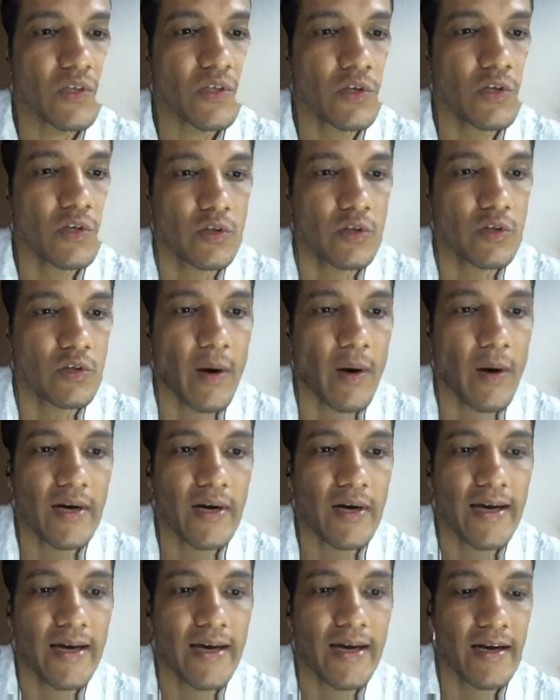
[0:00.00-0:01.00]
So the
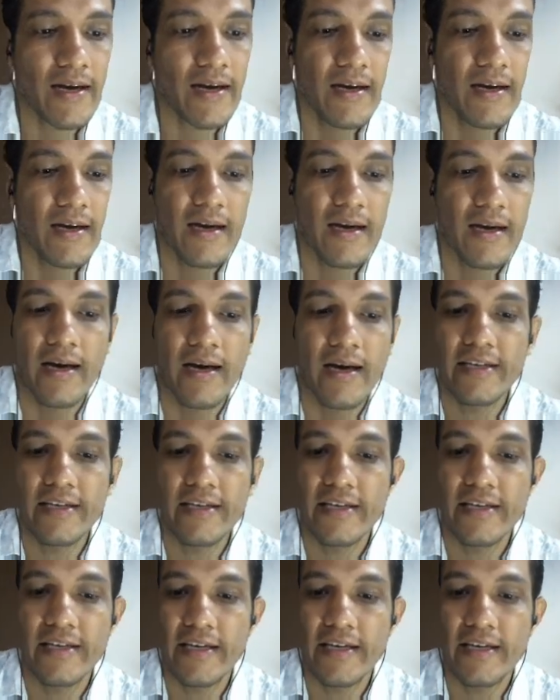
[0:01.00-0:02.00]
boundary layer
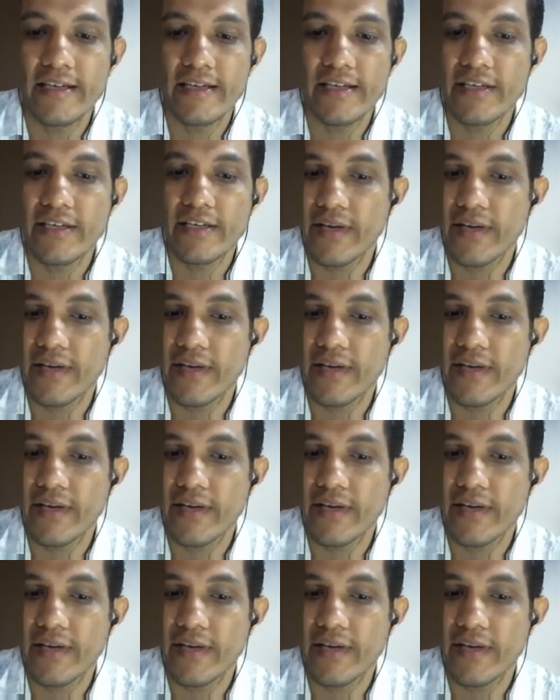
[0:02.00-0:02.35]
region increases.